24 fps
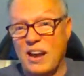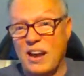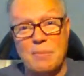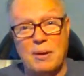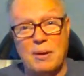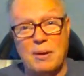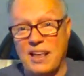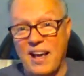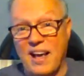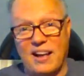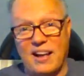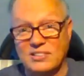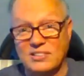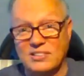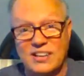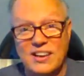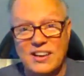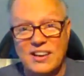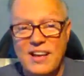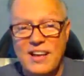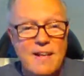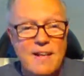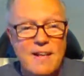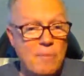to anybody else,
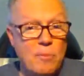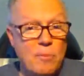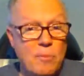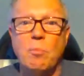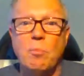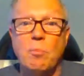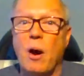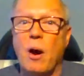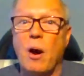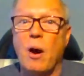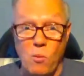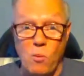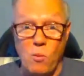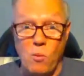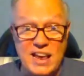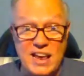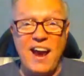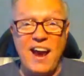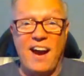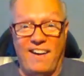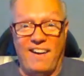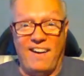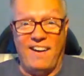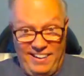but we
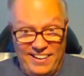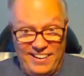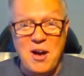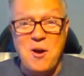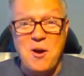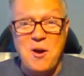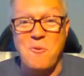care.